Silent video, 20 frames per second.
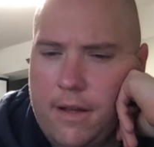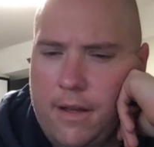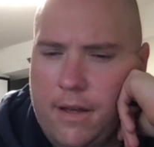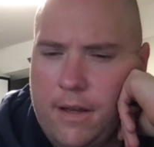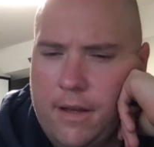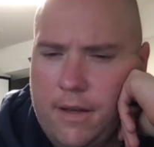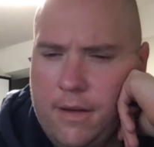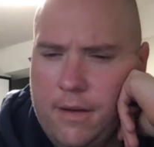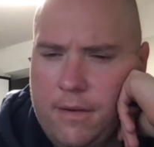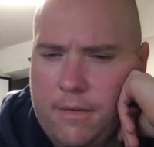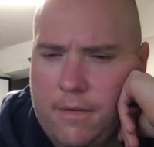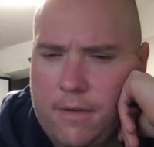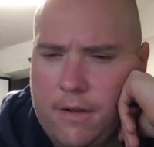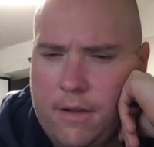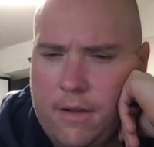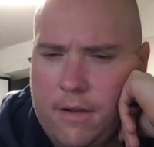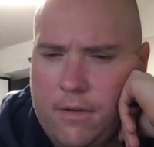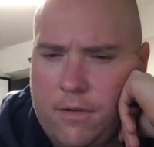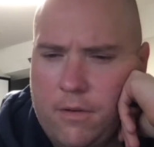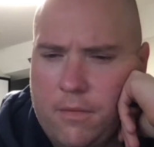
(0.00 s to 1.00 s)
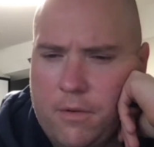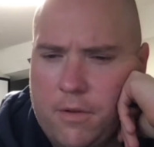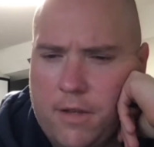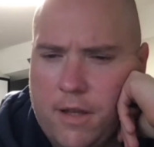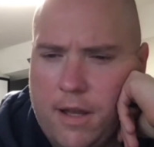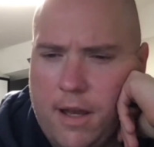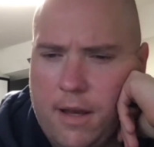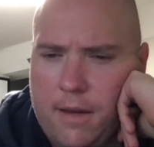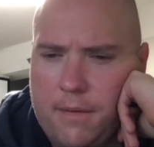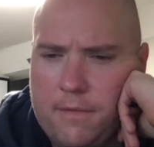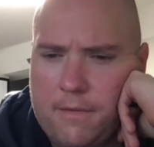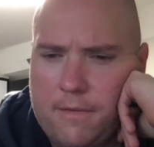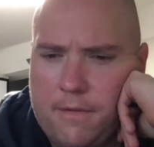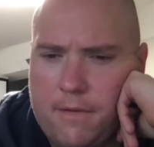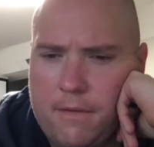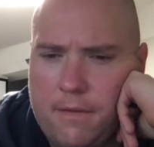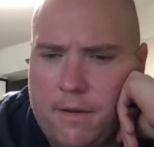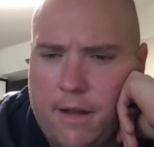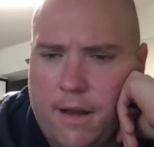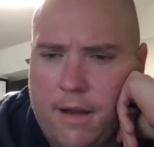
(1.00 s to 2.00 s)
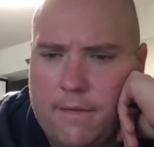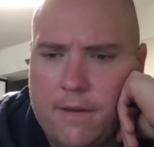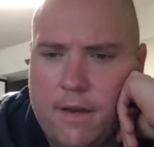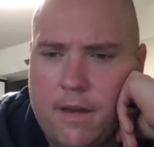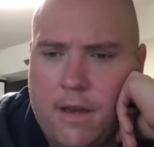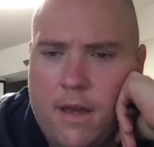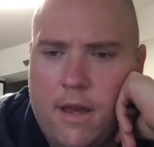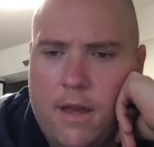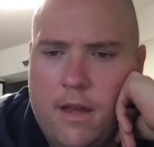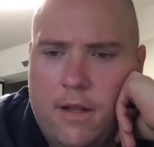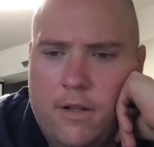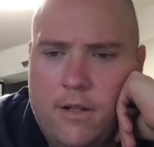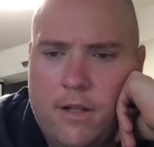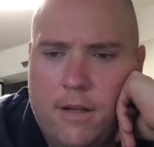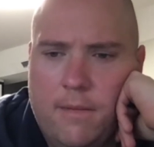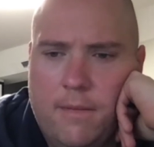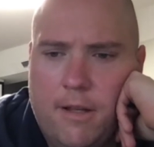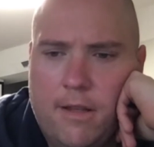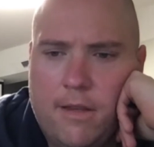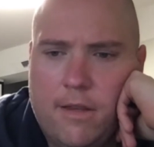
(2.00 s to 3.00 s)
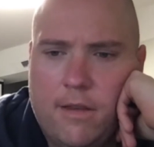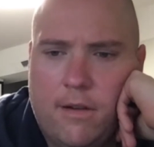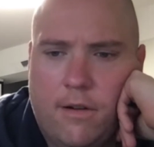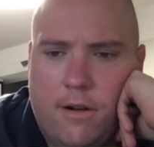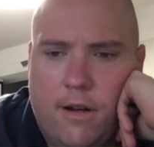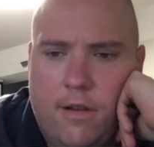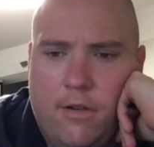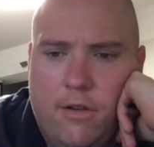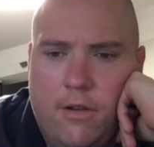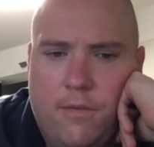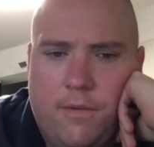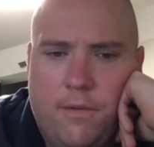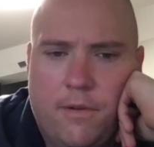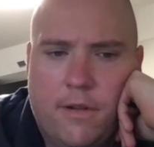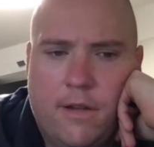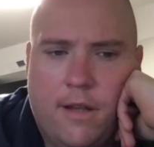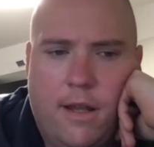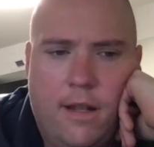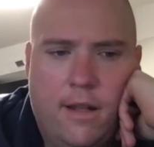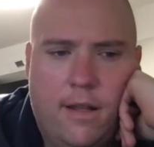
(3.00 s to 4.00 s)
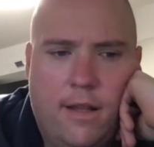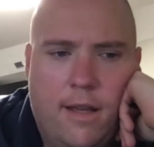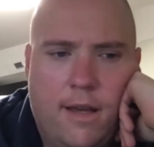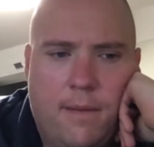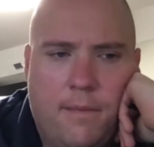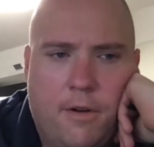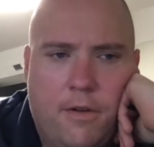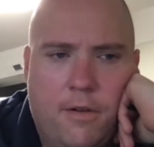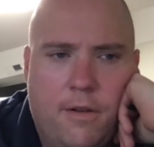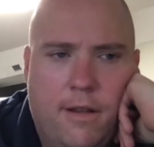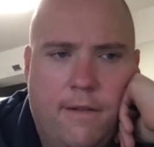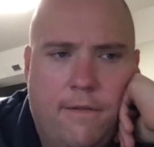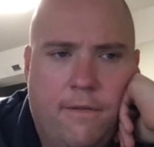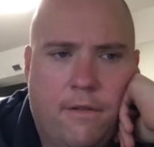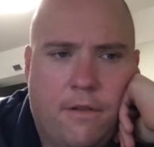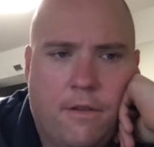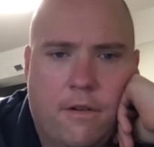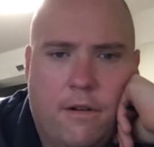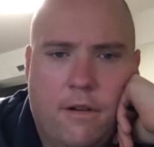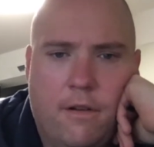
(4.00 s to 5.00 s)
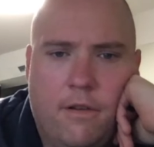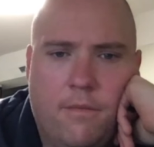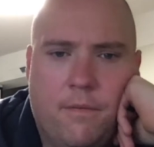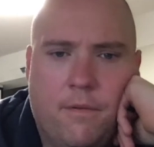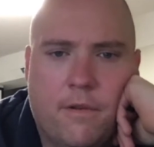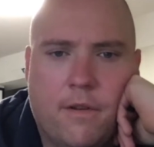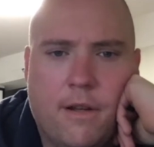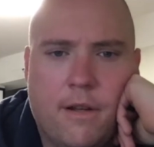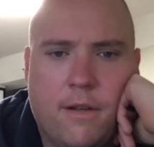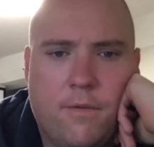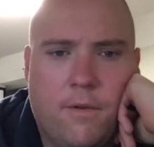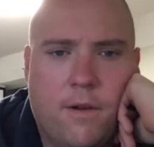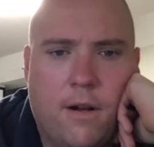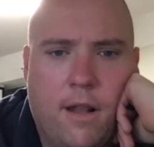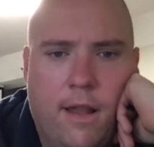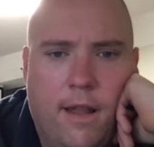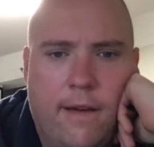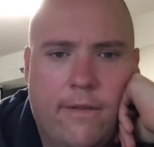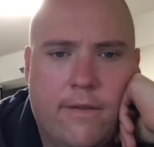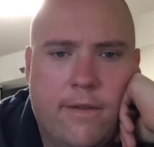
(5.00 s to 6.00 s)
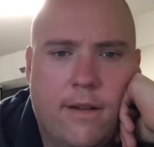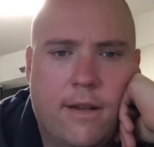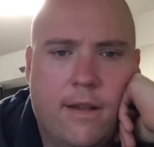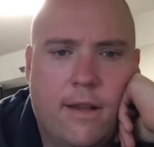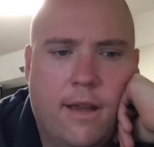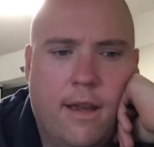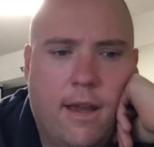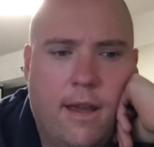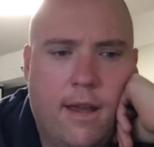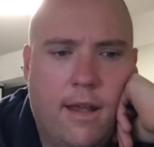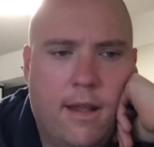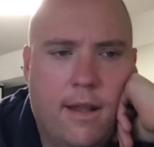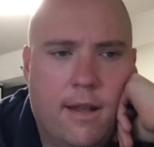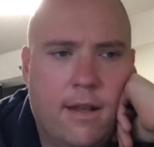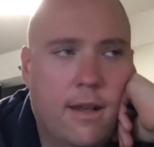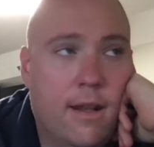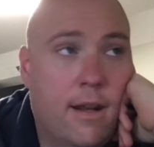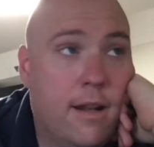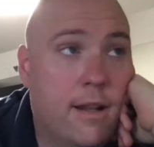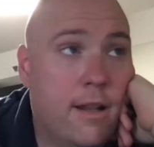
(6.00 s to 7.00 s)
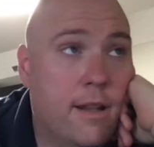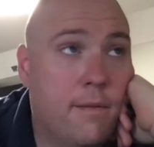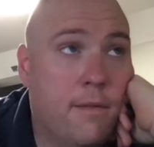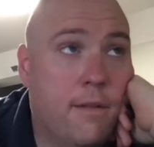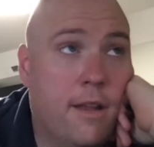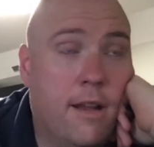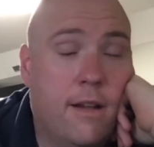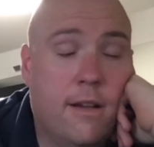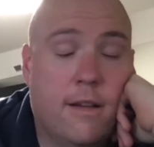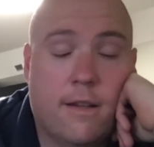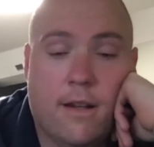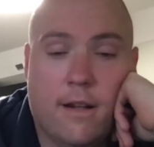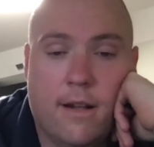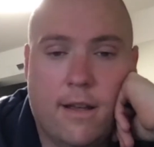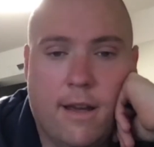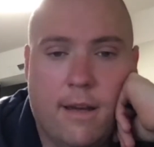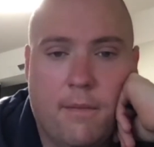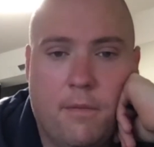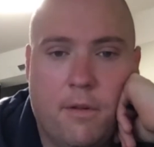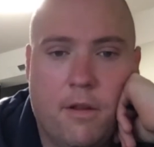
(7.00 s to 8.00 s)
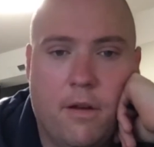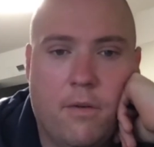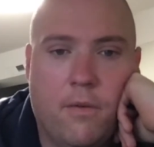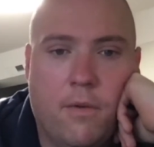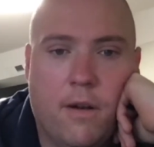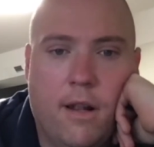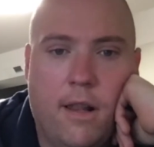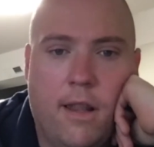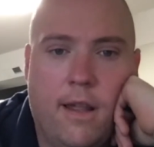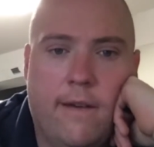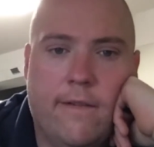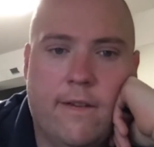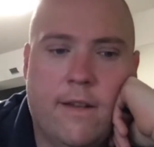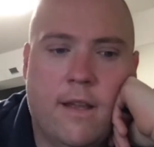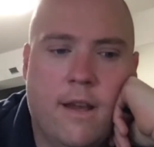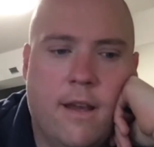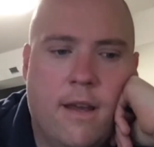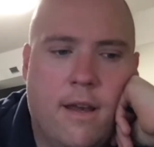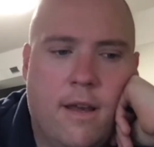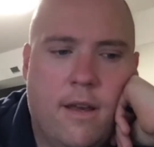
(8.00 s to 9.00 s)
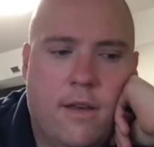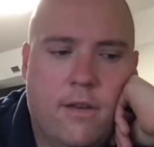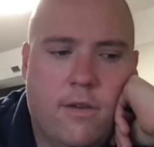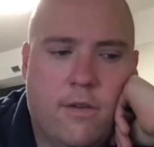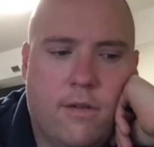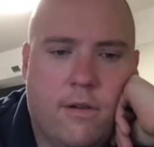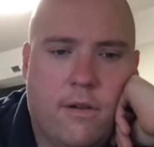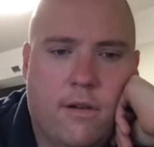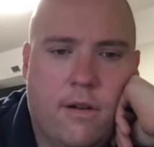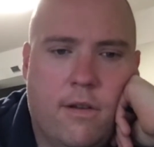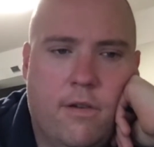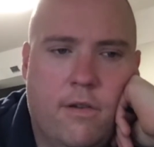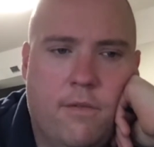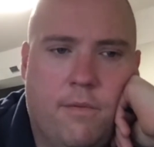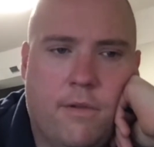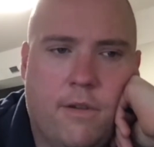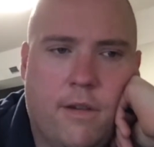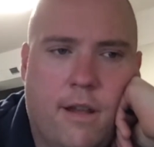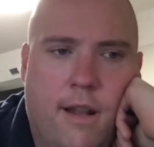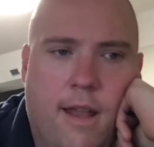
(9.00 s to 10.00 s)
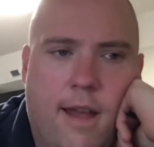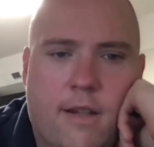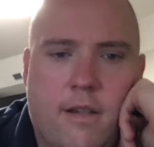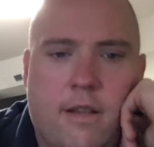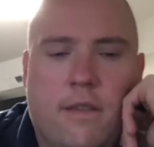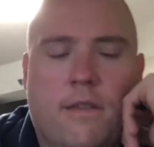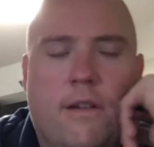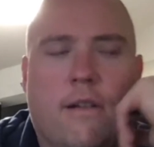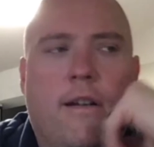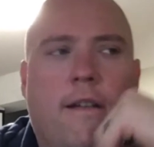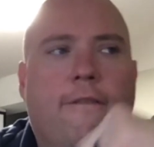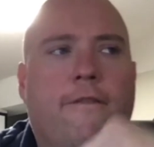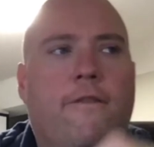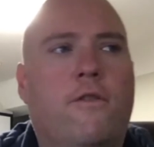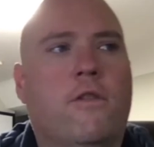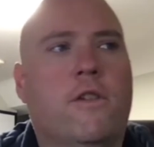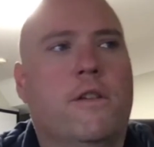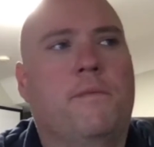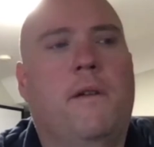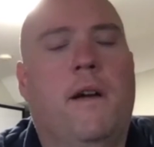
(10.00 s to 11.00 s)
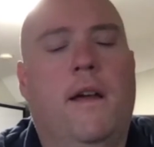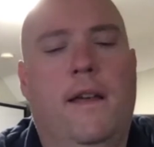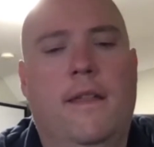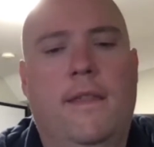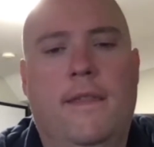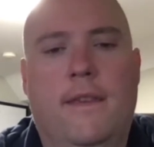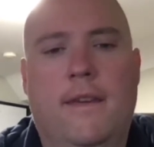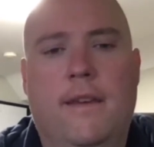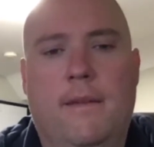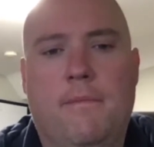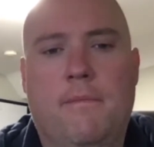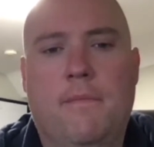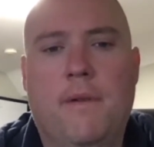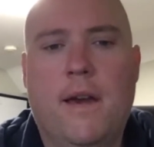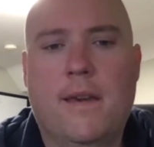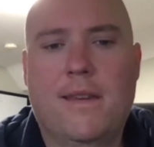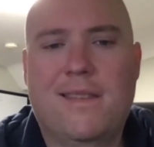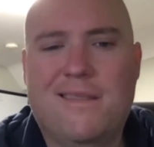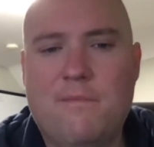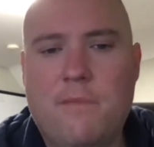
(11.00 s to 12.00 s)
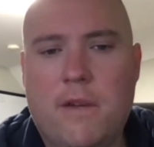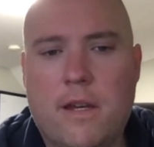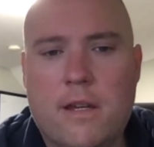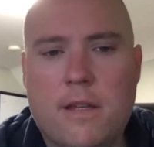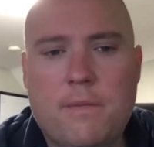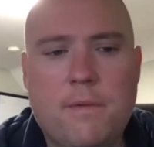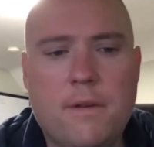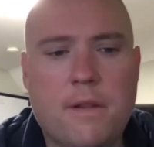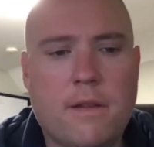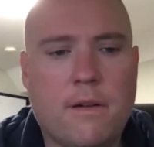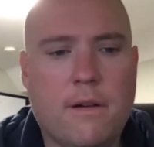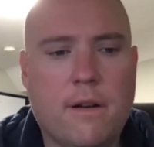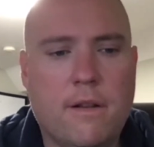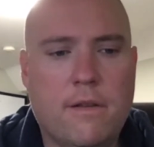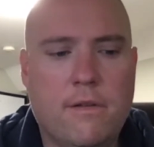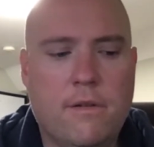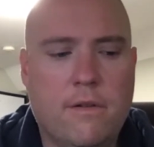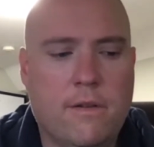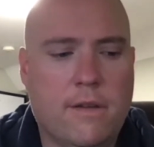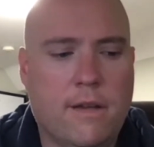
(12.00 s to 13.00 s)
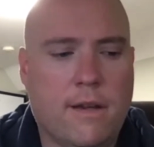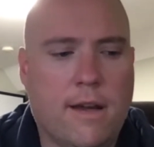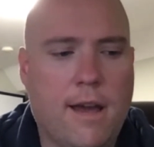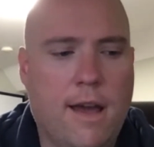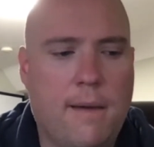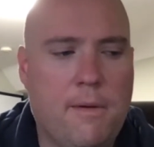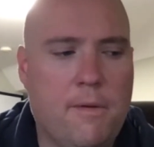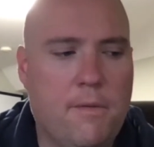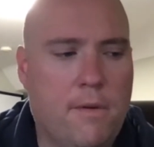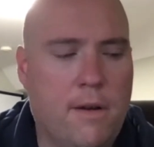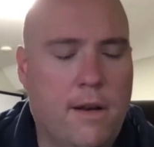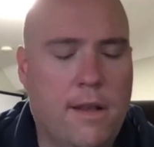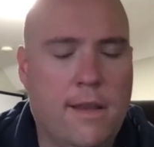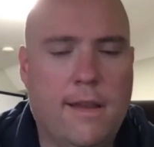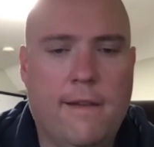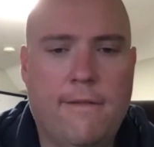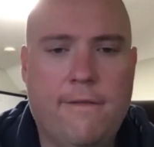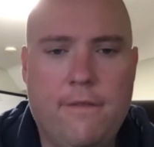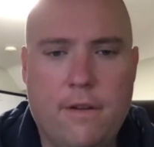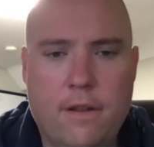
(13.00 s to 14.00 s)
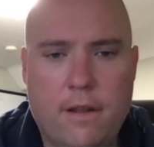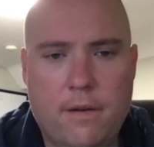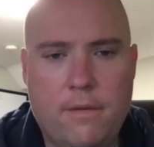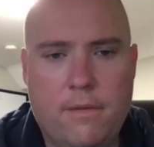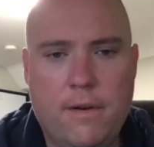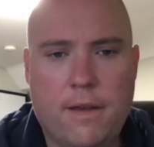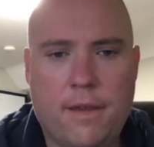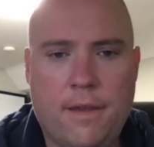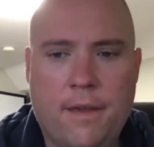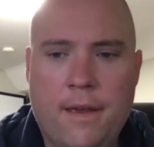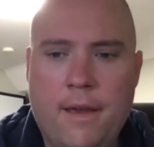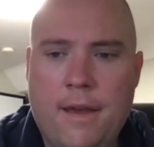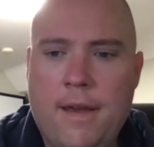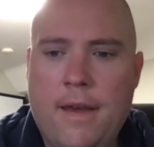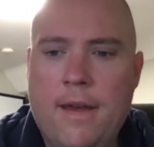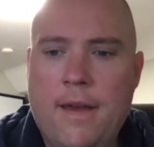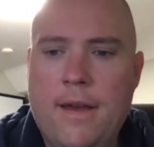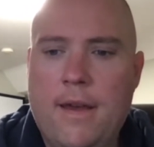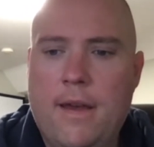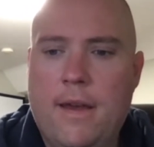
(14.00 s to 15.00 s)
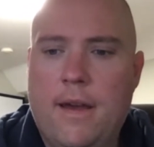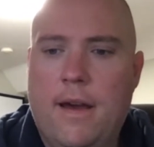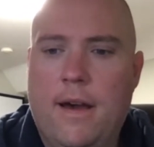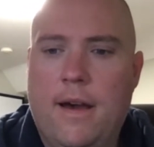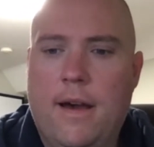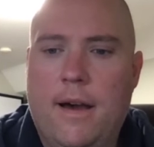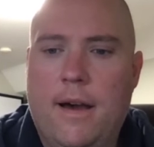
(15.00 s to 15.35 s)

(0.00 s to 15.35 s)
with 30, what are the normal times for 3 dives? Jim, it's 32%. The MOD for 32% is 111, and none of the ledge is going to get below 111. So 32%, actually 34 is probably the best mix, but 32 is the common one that they fill it with.